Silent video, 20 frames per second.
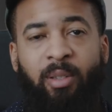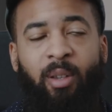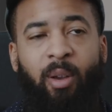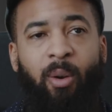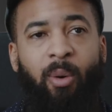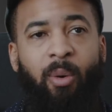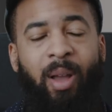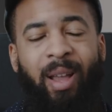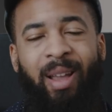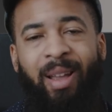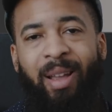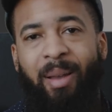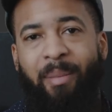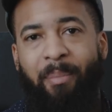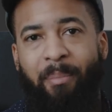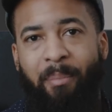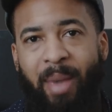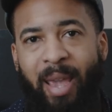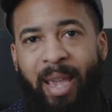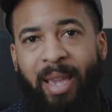So
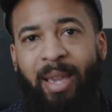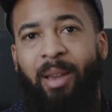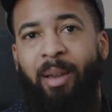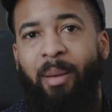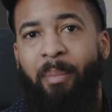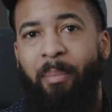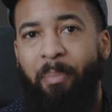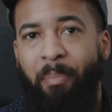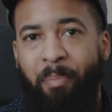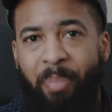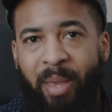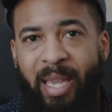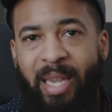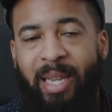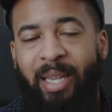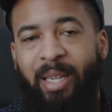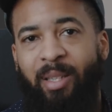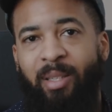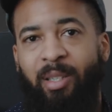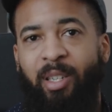make
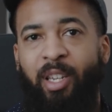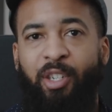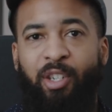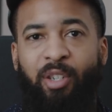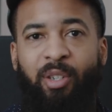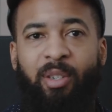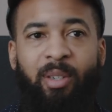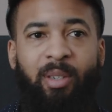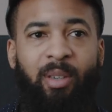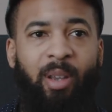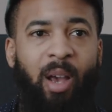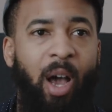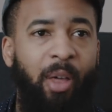big decisions.